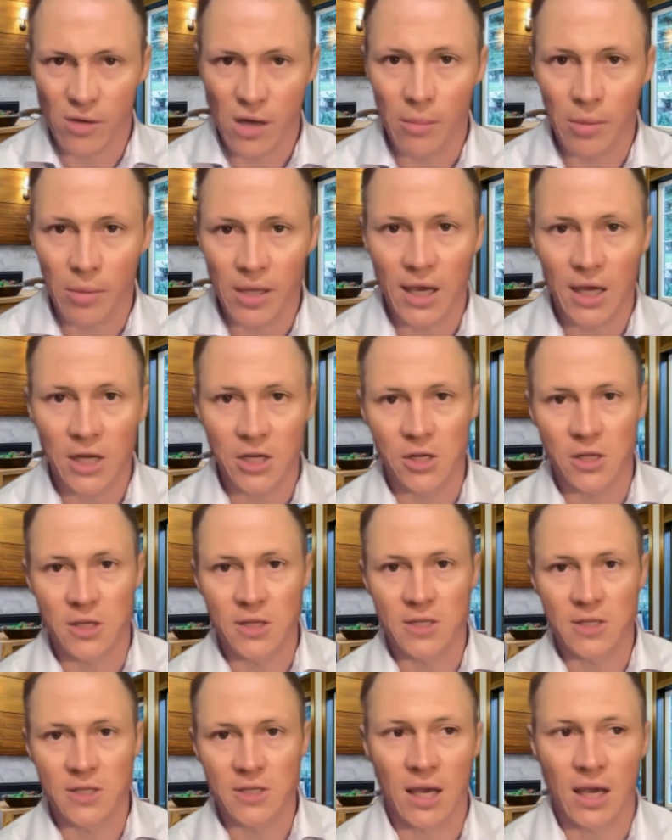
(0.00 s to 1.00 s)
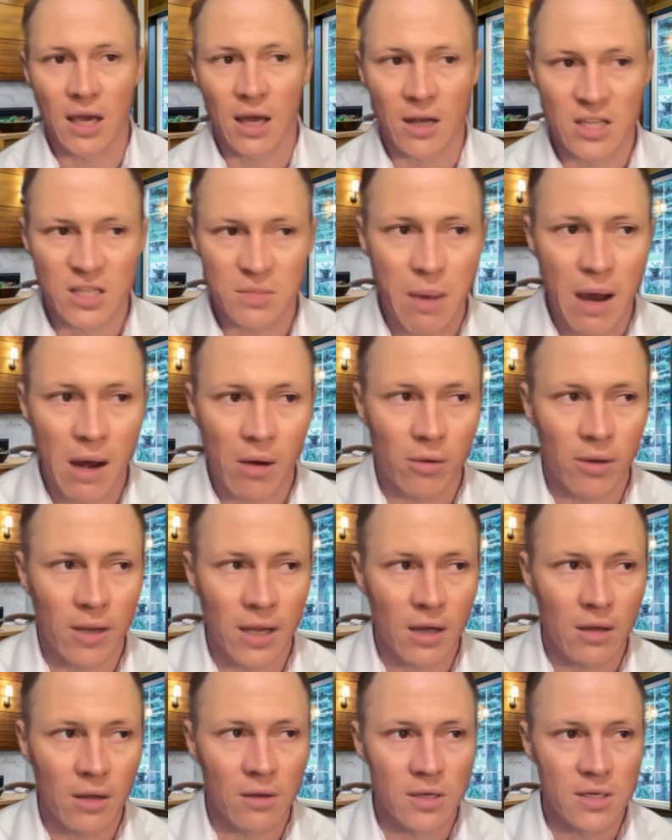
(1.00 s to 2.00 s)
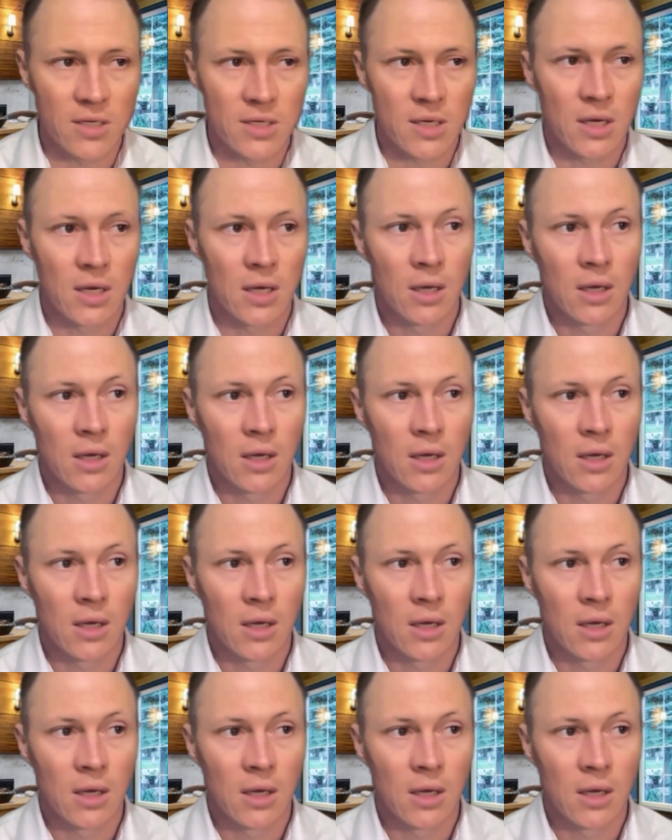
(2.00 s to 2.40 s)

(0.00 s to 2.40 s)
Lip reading: complications that can kind of spiral down this